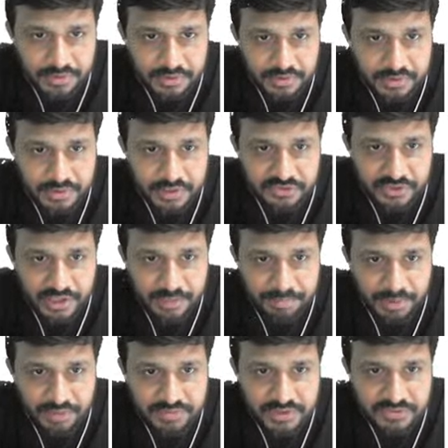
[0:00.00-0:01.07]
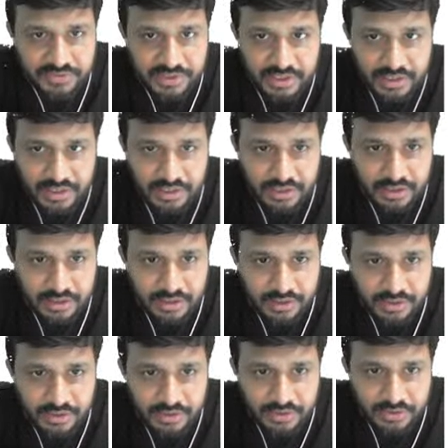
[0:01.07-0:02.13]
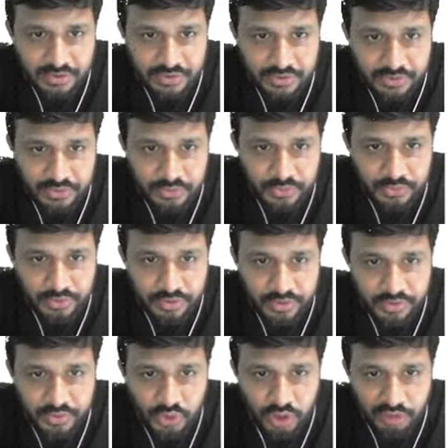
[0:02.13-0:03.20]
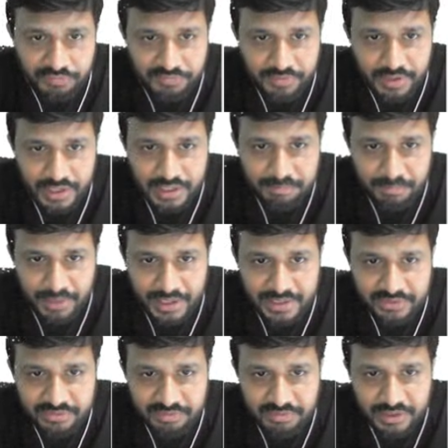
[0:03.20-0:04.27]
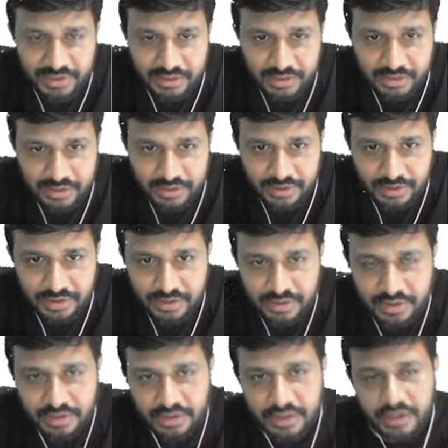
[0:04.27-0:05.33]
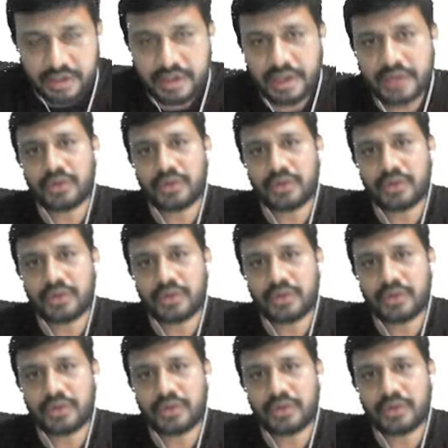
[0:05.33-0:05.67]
the shape of the signal u of n minus 1? Can you